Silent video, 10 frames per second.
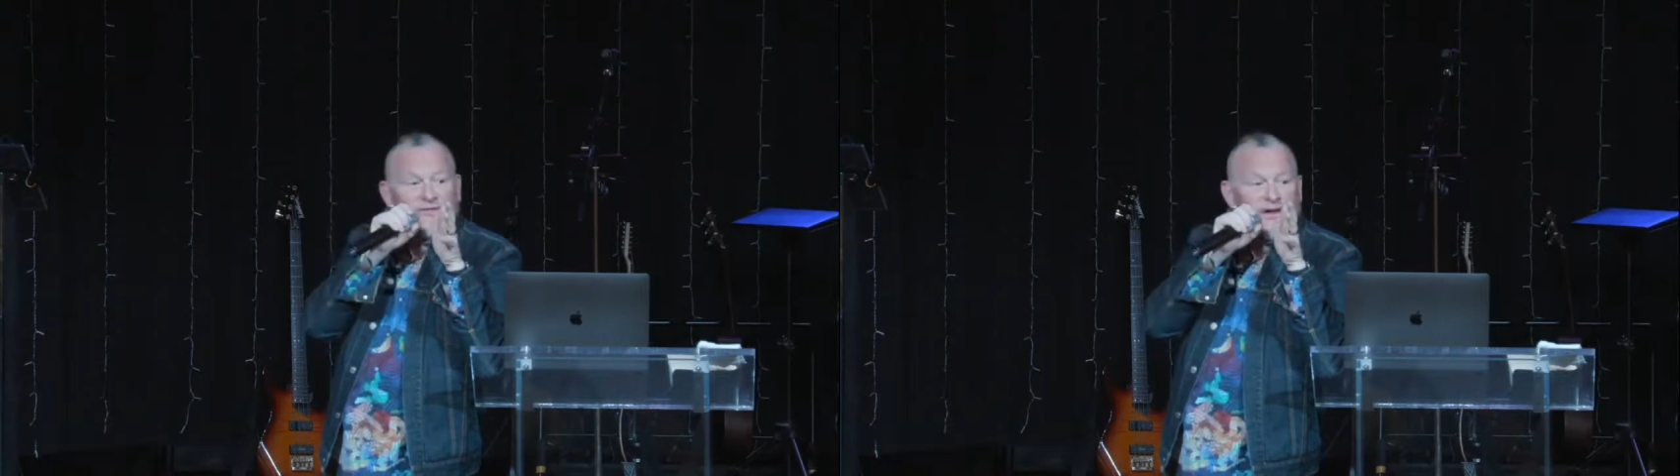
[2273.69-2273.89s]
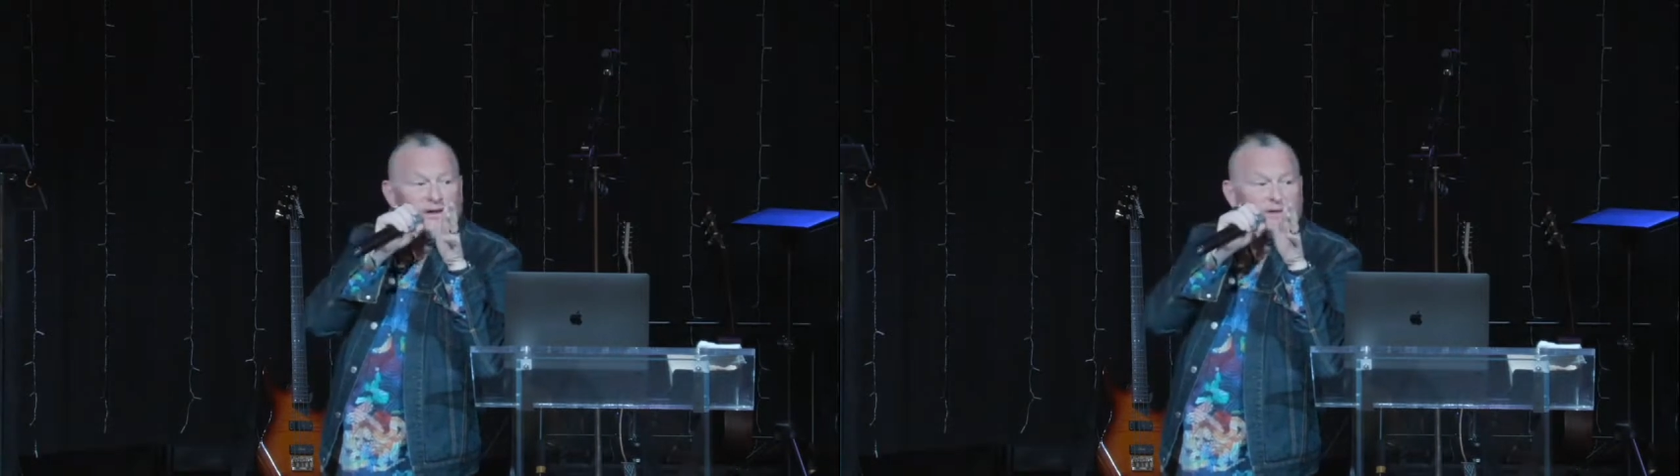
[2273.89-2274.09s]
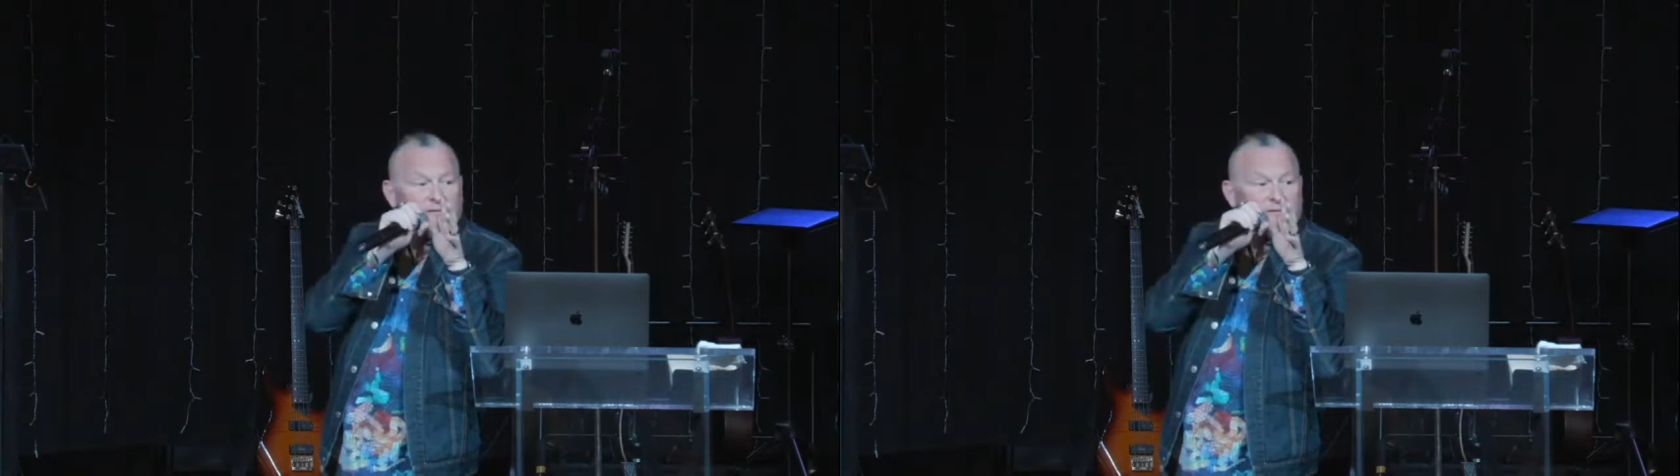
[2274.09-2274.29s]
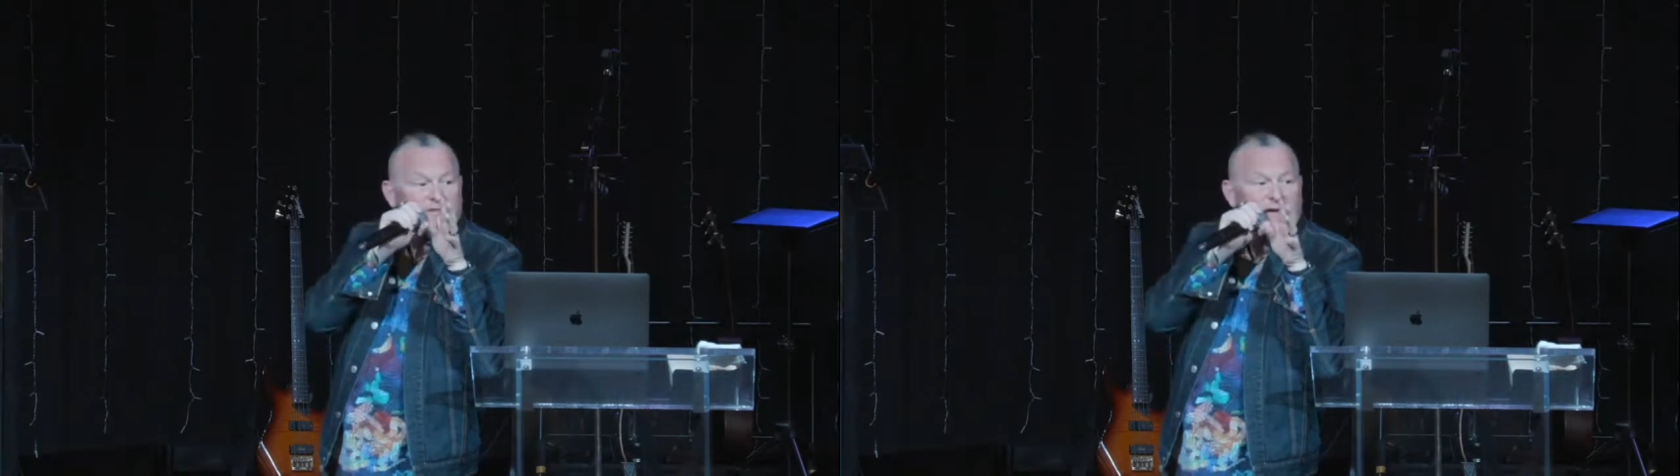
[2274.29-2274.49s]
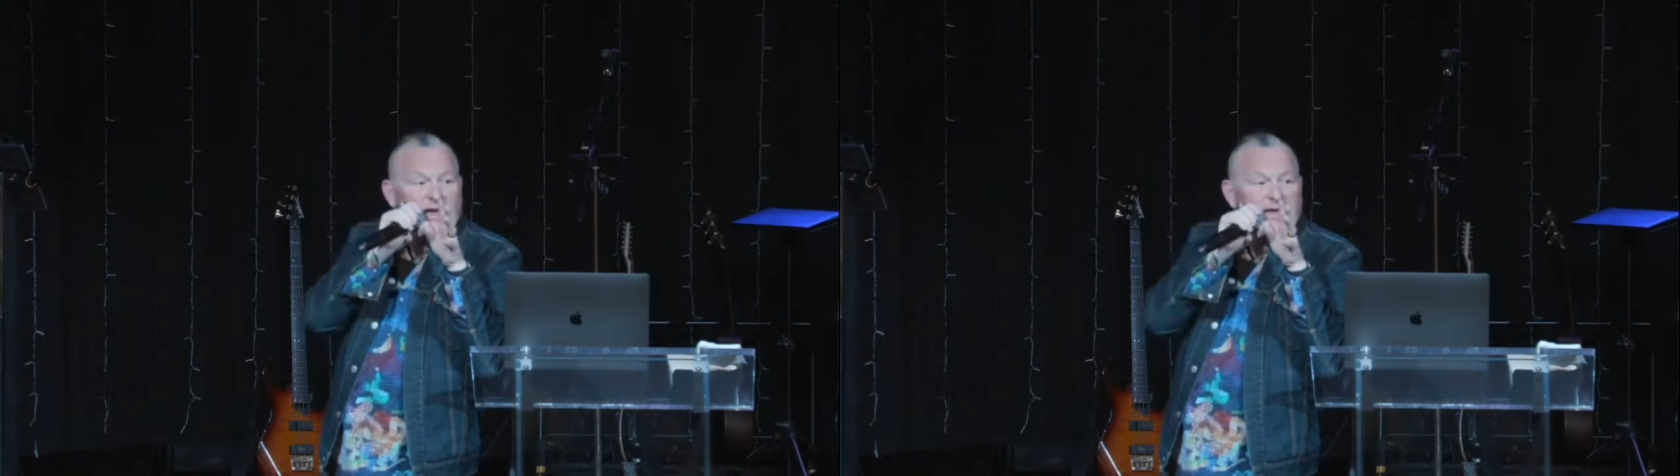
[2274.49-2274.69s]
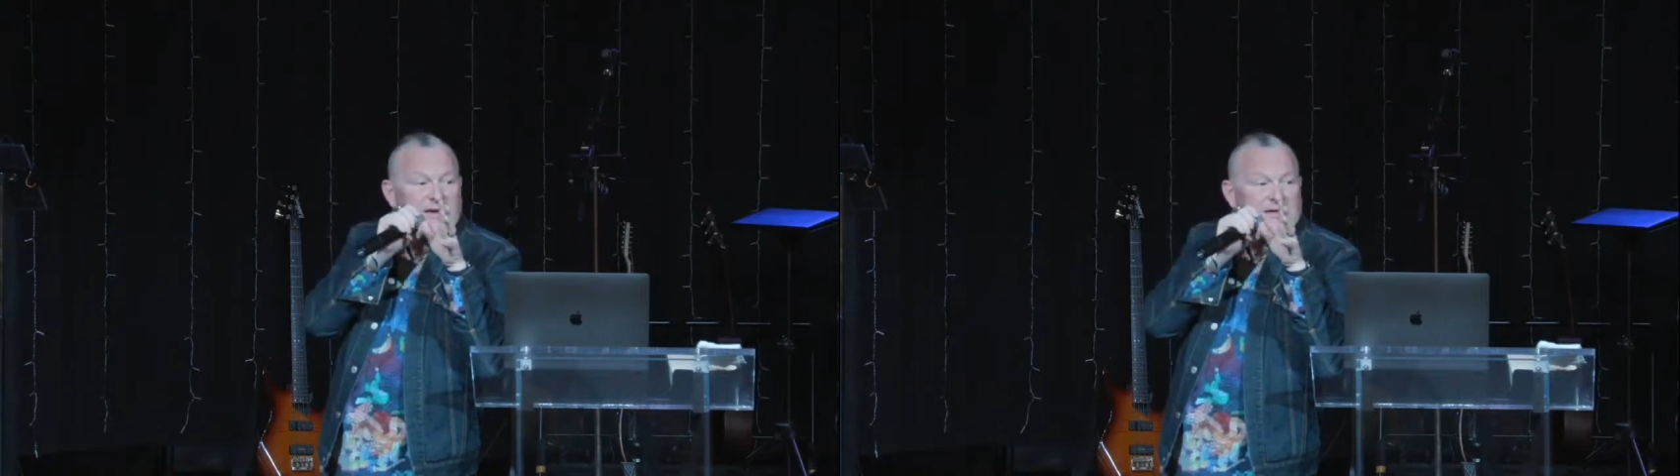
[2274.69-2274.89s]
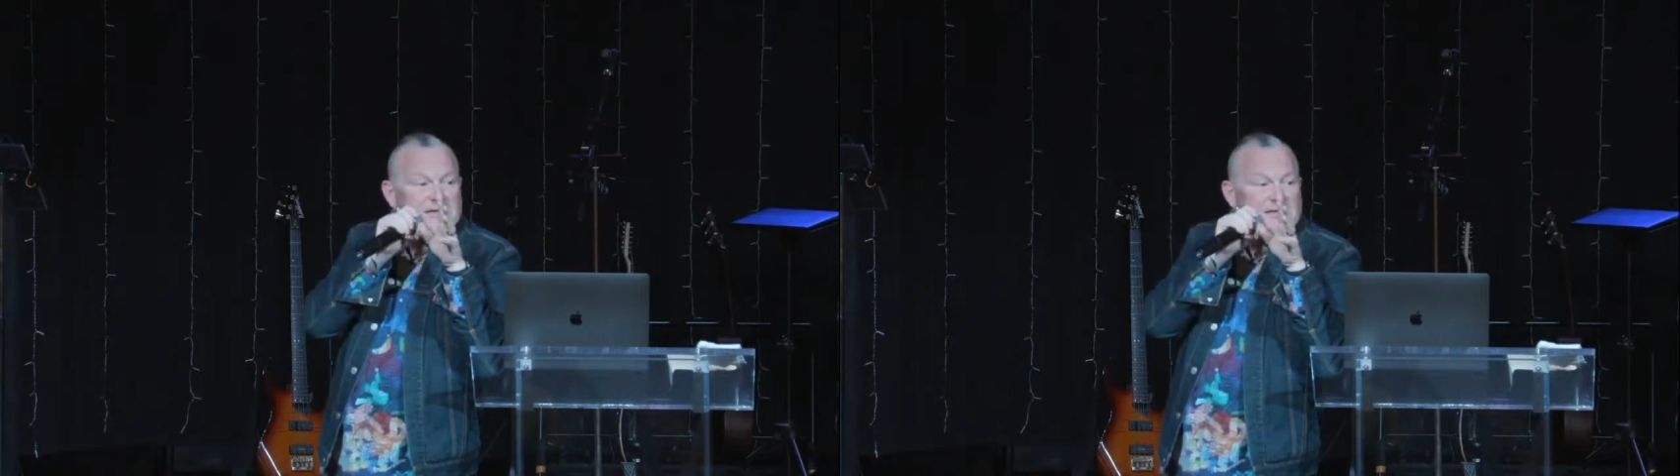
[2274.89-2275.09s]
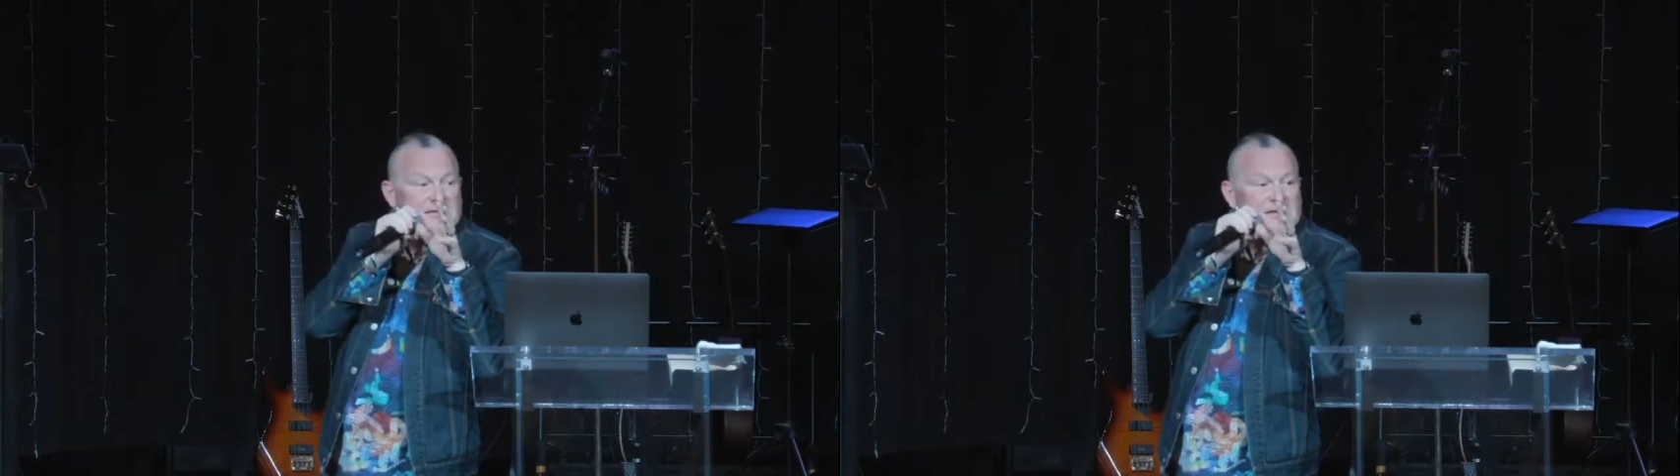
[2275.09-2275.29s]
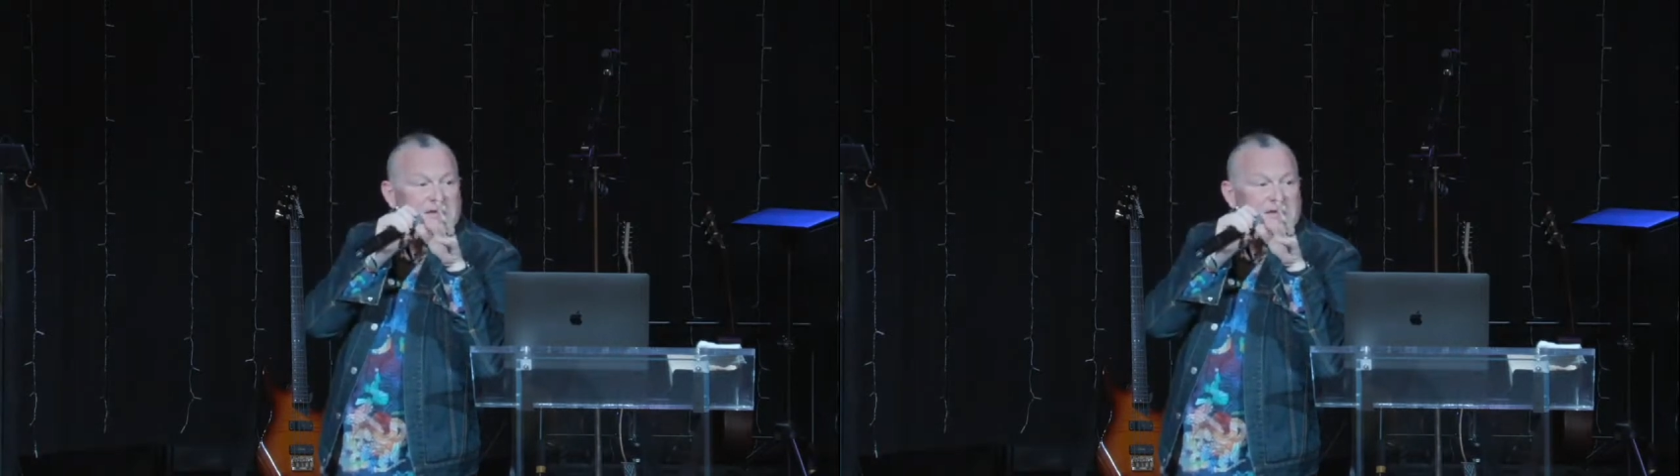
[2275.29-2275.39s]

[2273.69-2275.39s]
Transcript: like Zacchaeus.